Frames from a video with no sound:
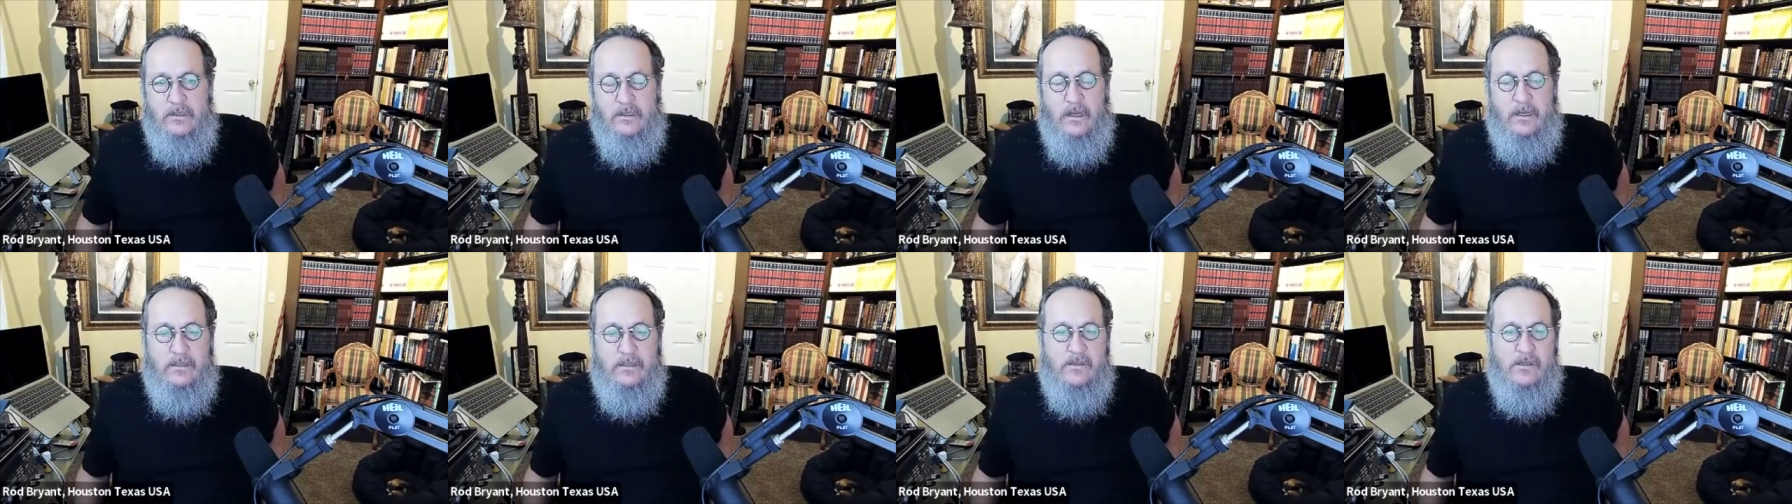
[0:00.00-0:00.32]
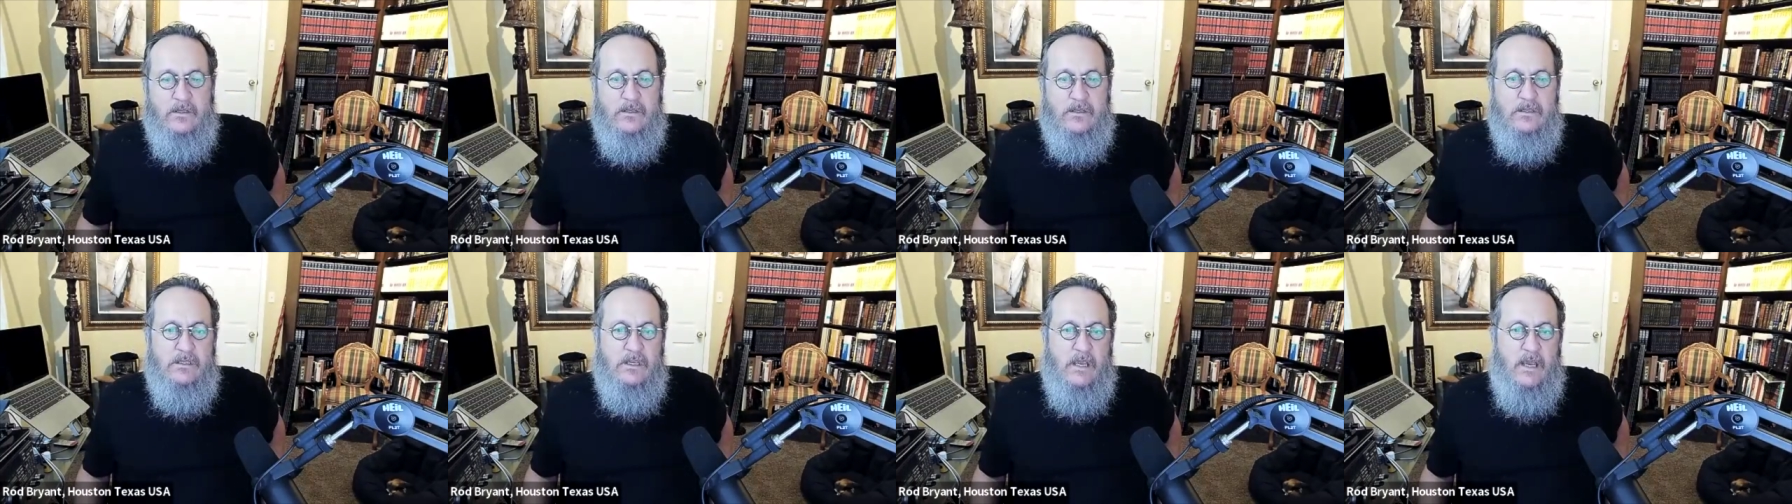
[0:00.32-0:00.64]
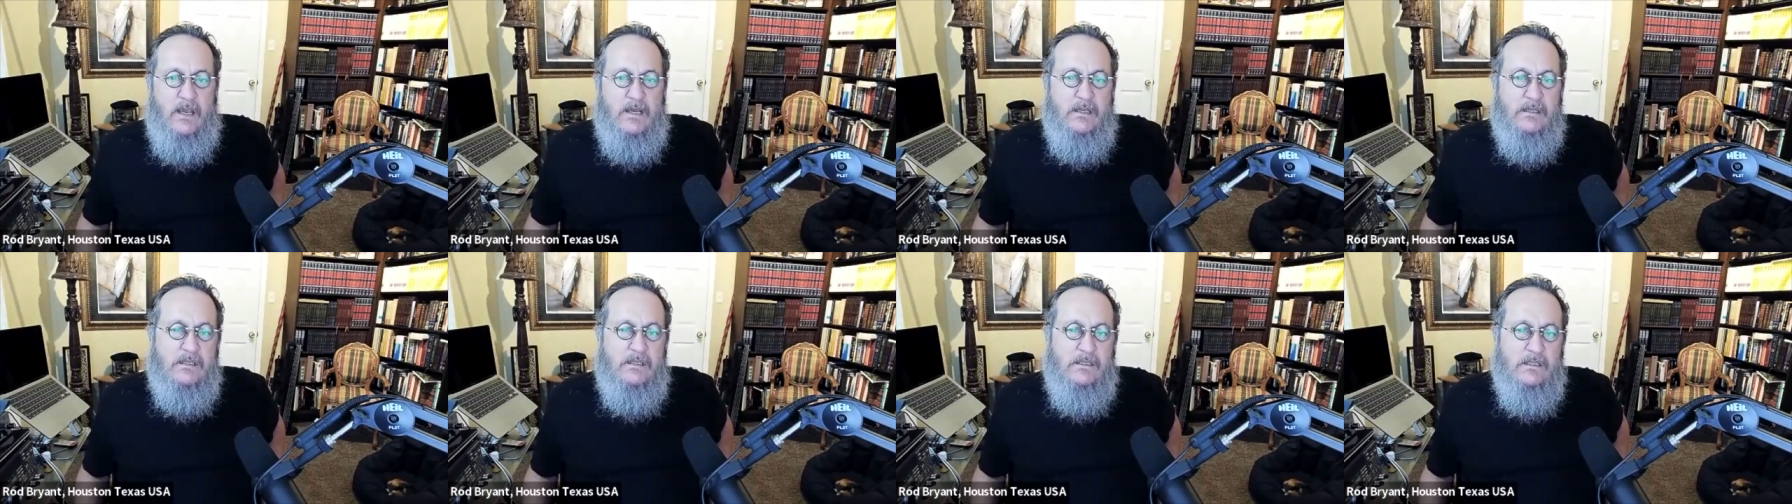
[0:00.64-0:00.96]
as it
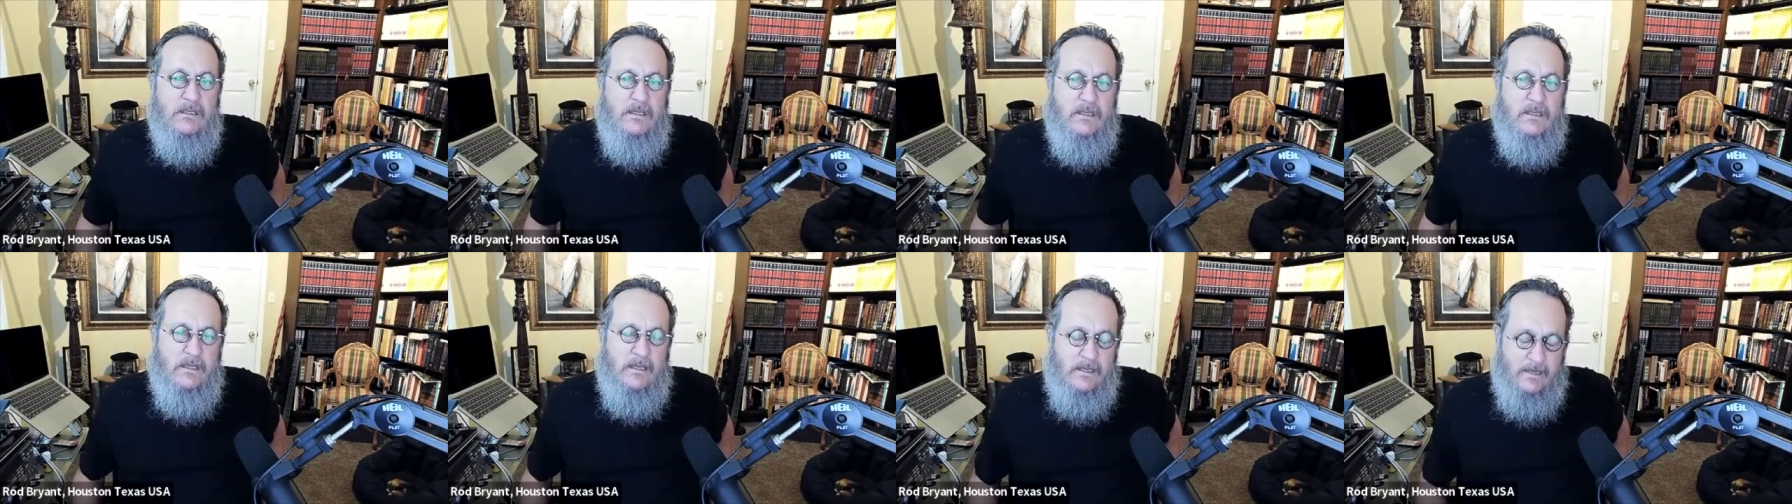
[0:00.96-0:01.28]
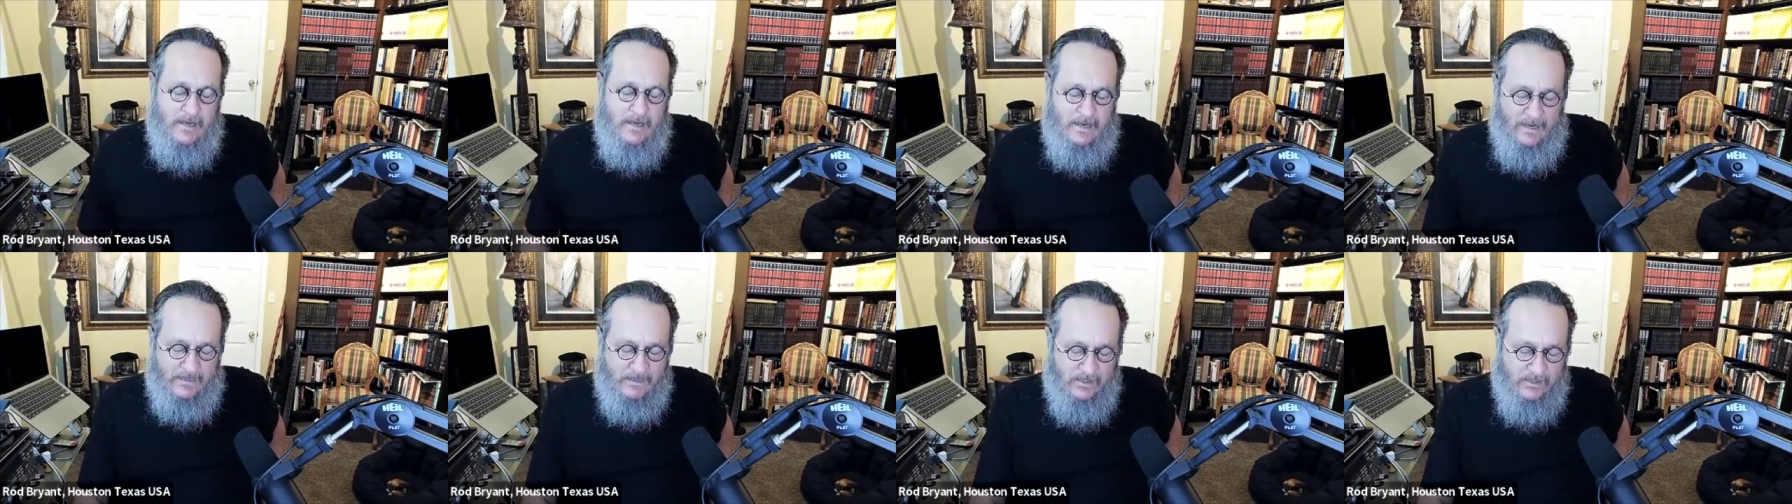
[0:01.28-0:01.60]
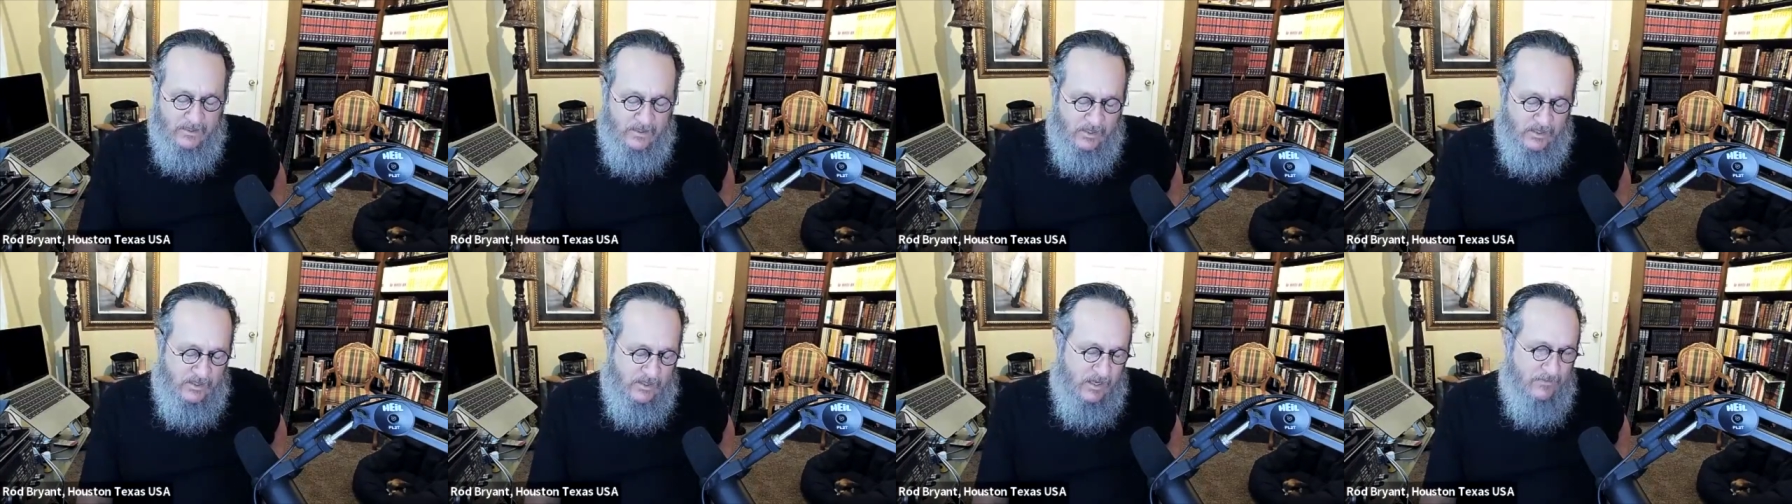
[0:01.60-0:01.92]
says in
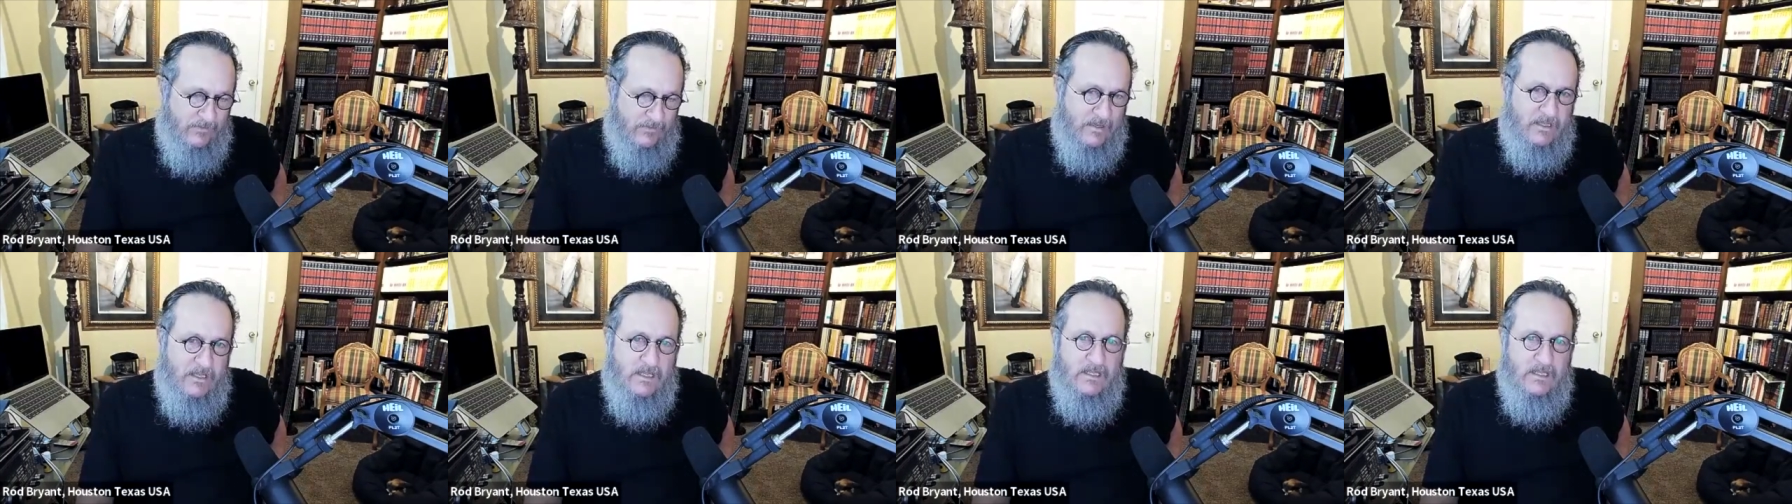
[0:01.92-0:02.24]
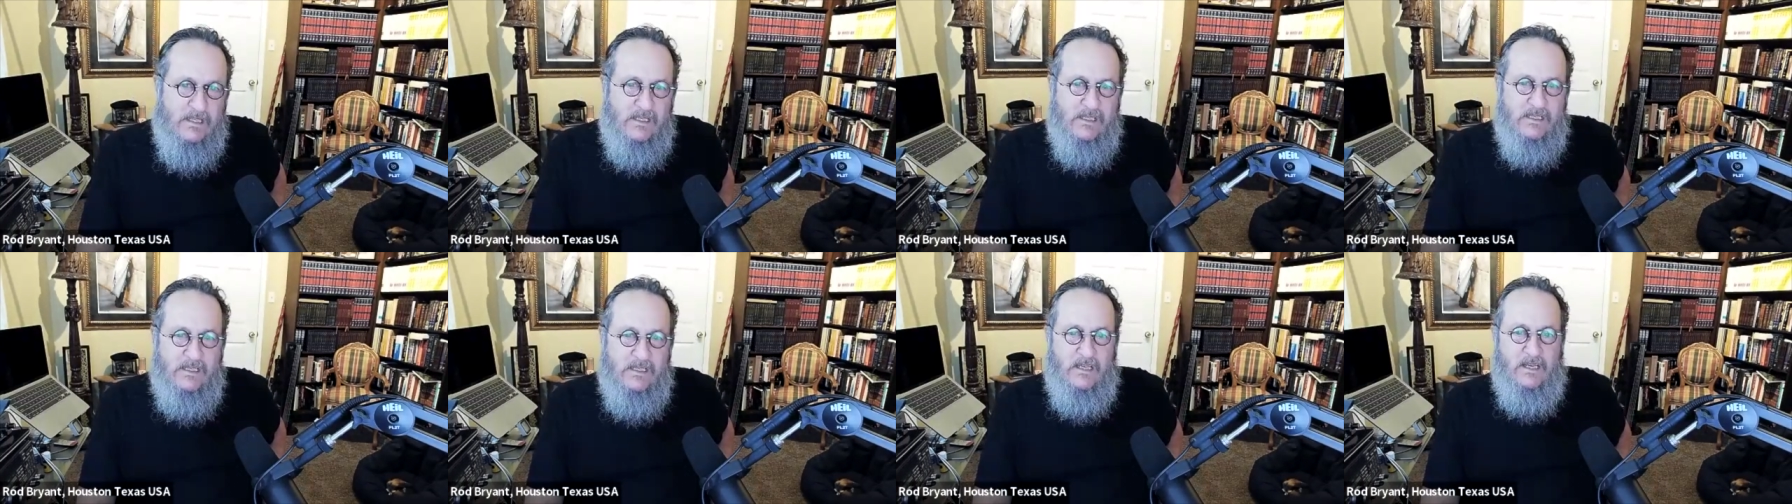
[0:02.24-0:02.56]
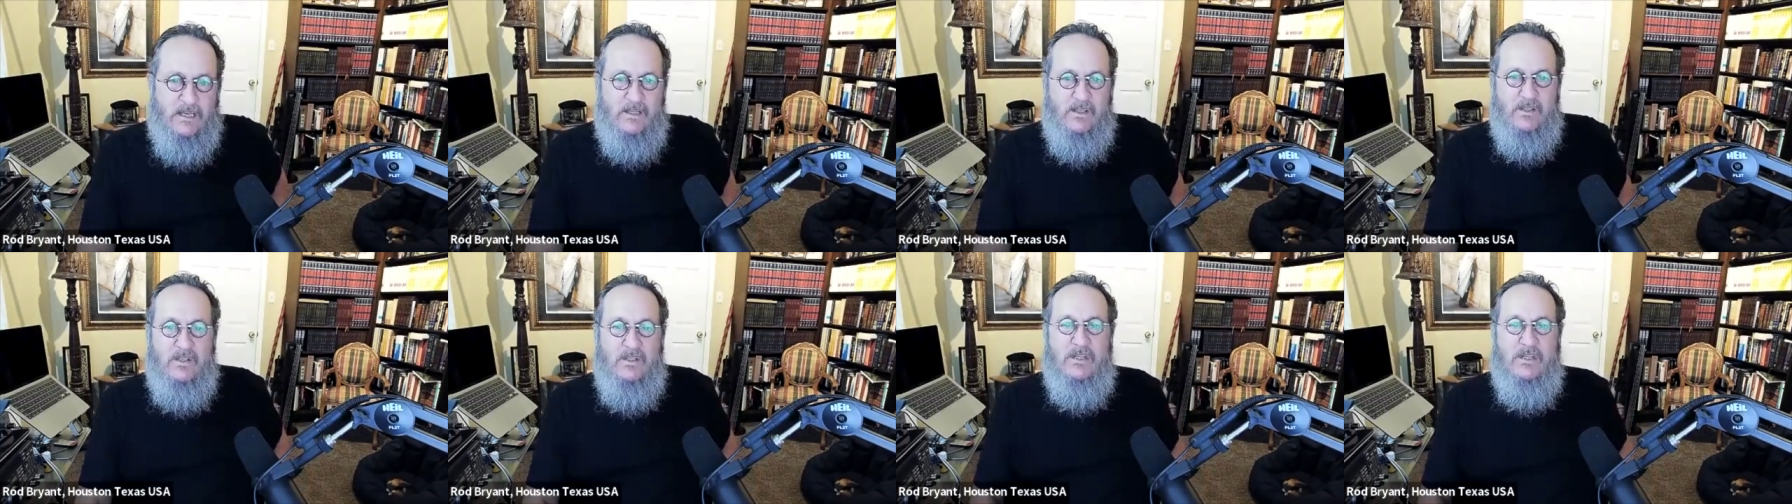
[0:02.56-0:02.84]
Exodus 17 6.